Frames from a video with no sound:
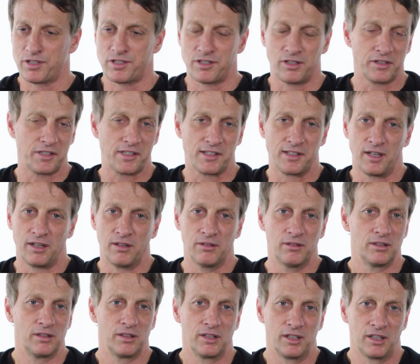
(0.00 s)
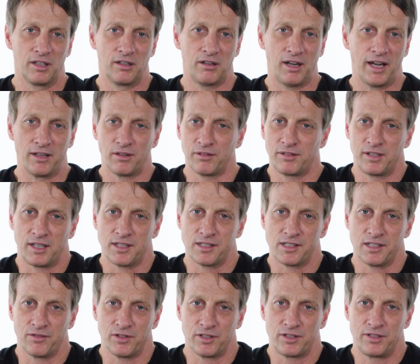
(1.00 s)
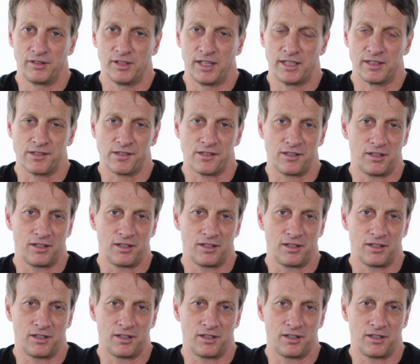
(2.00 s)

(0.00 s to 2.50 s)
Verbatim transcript: Just start slow, you know? I don't think it's ever too late to